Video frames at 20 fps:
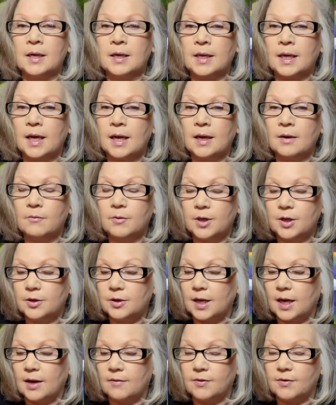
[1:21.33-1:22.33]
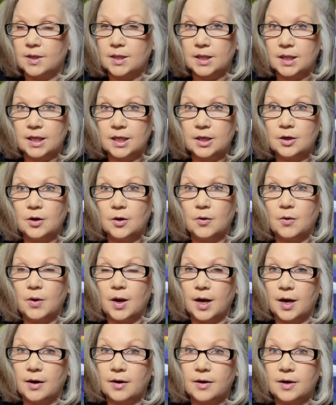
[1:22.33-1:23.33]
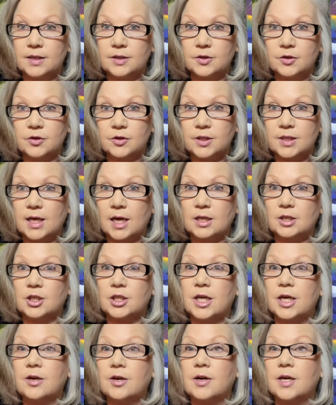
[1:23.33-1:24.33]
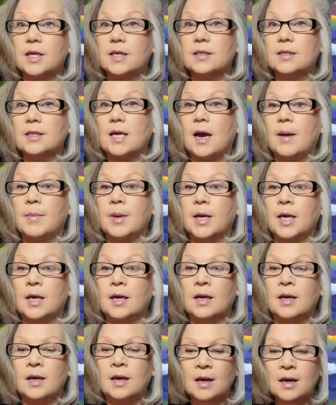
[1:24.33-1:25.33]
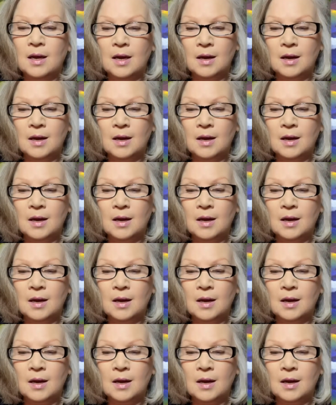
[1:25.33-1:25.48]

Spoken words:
Again, we could have a Leo, Aries, or Sagittarius coming in.